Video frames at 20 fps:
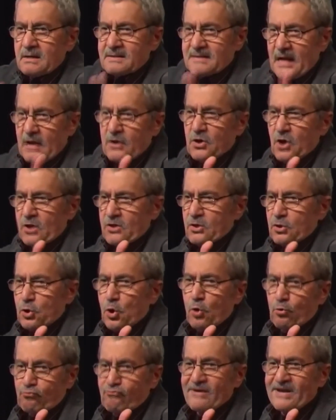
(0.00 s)
You're
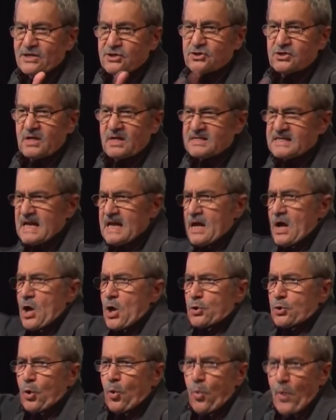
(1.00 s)
rich. They say
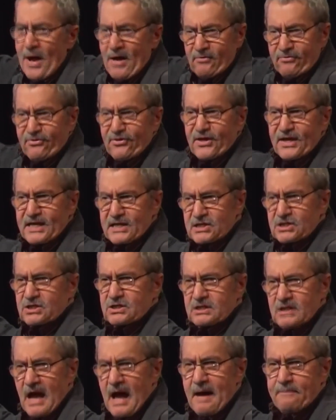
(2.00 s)
the wealthiest
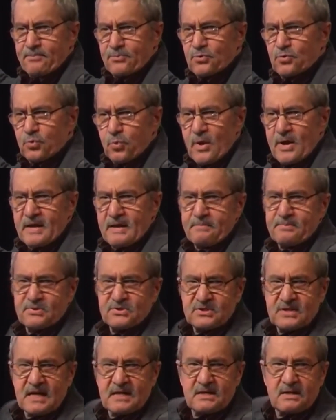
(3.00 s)
top
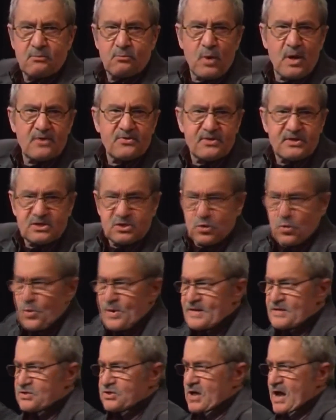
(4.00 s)
20%, the wealthiest
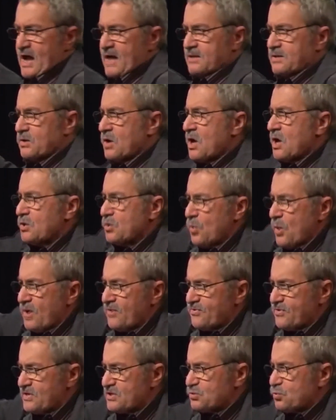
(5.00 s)
quintile, the
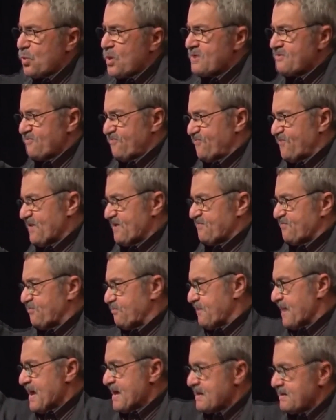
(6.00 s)
wealthiest 1/5
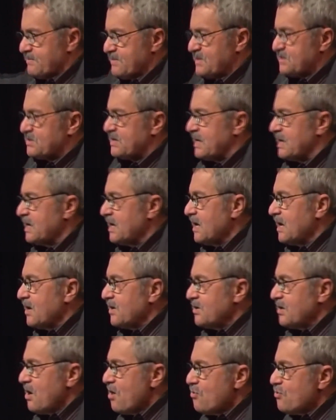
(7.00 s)
make this.
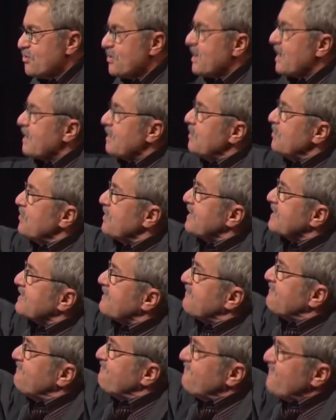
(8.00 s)
No, you got to look at the
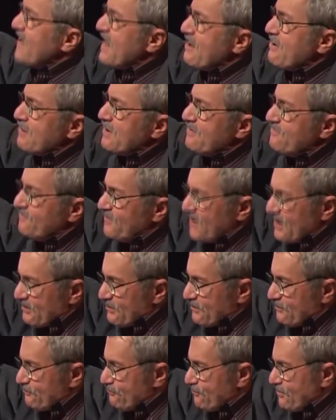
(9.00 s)
very, very,
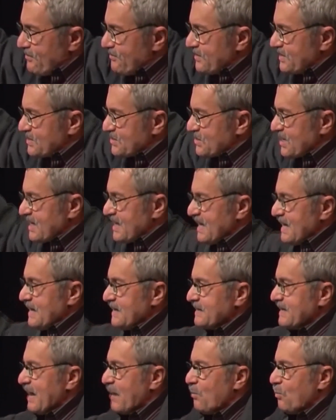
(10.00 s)
very tiny.
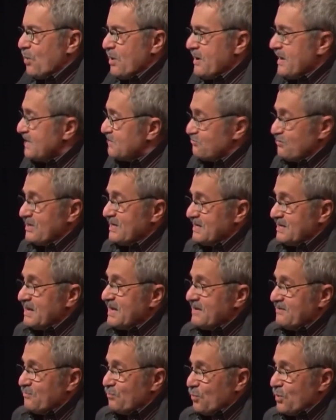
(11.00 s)
That one. It's really not
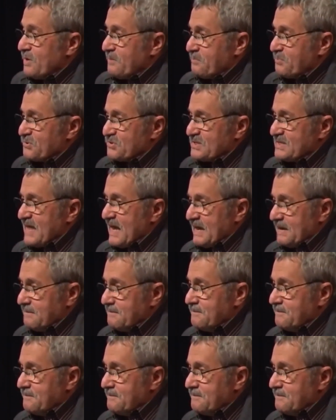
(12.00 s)
even 1%.